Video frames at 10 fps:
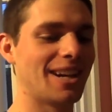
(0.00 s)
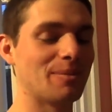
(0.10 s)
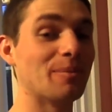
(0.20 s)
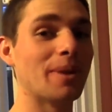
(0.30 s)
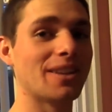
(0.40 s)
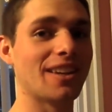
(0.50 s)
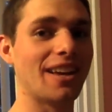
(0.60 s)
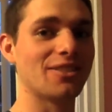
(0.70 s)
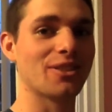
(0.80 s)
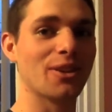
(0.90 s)
And I'm about
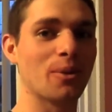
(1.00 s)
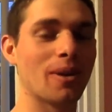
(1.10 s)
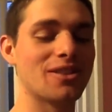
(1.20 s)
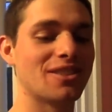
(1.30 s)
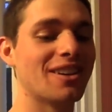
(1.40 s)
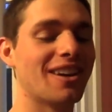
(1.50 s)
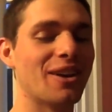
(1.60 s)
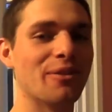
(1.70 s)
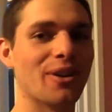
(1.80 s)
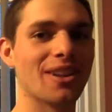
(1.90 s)
to ask her the
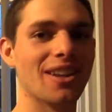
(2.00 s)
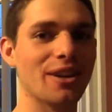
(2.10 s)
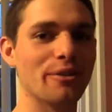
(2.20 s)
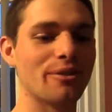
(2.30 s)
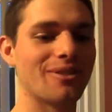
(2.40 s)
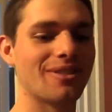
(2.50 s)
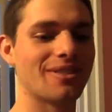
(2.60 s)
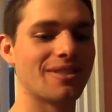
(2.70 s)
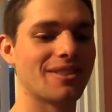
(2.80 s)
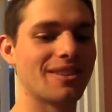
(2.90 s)
question of her life.
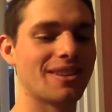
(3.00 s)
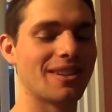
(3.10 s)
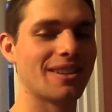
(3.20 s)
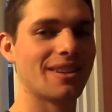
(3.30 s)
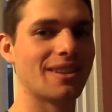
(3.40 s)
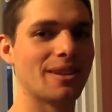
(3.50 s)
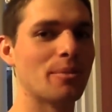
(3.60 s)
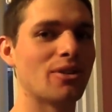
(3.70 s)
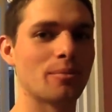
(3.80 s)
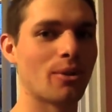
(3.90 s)

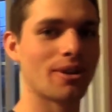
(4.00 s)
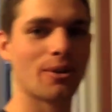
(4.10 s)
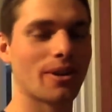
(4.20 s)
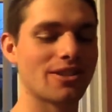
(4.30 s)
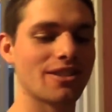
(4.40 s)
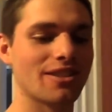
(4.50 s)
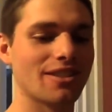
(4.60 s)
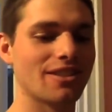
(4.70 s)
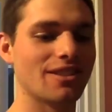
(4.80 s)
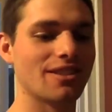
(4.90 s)
The most important
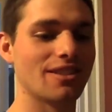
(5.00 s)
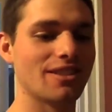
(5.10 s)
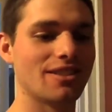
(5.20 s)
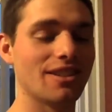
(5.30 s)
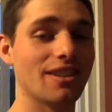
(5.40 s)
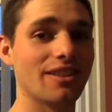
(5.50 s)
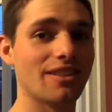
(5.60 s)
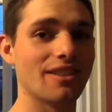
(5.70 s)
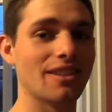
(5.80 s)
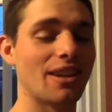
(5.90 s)
question
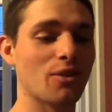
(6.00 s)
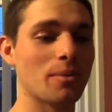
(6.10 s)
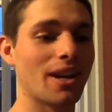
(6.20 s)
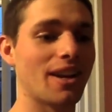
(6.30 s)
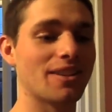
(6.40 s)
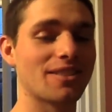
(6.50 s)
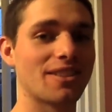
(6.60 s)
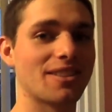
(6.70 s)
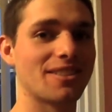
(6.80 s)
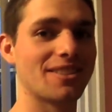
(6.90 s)
she's never been
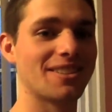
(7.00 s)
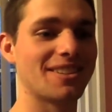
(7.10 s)
asked.